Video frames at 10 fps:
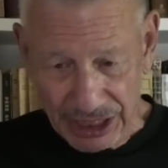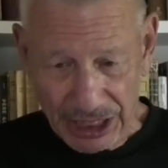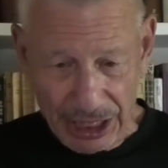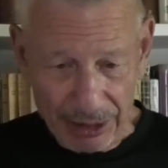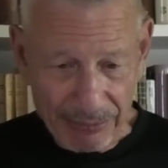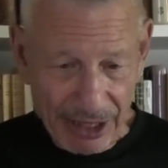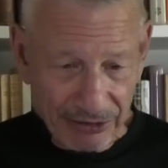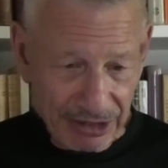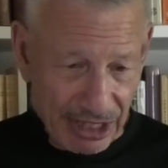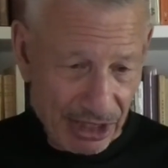
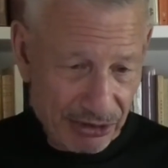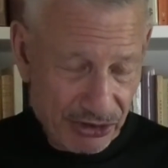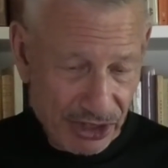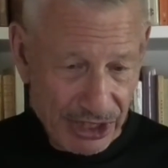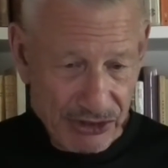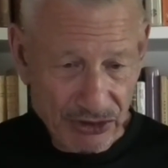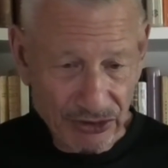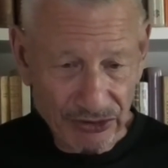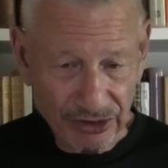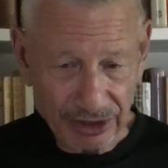about how
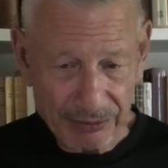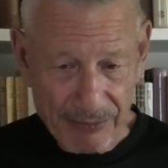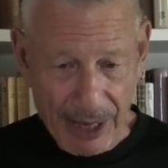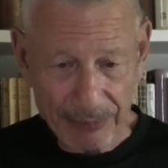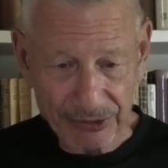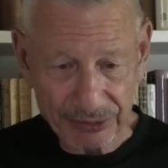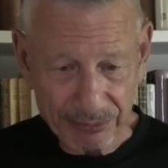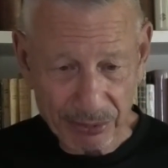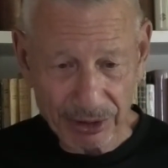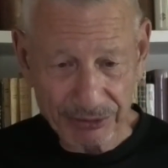changes in maps and
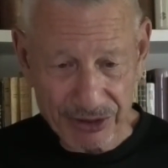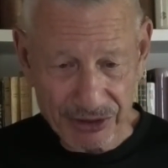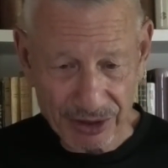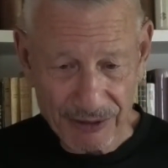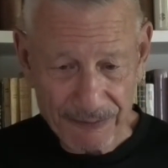portraiture